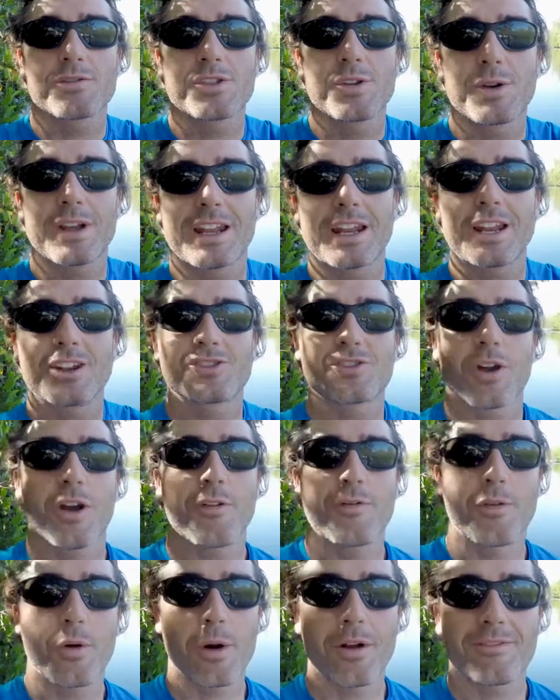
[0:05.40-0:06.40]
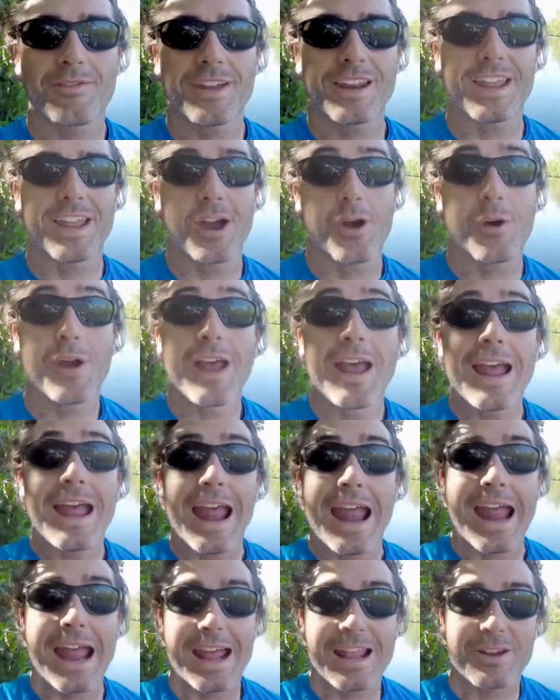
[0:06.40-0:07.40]
doing an intro for a video,
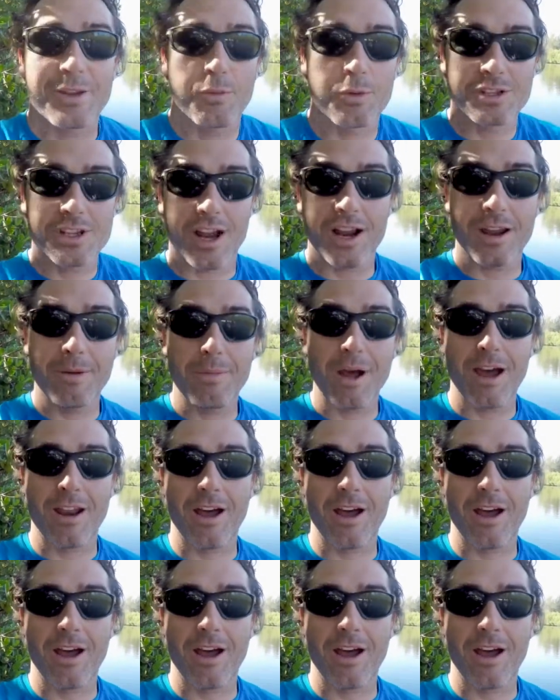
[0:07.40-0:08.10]
and we're talking about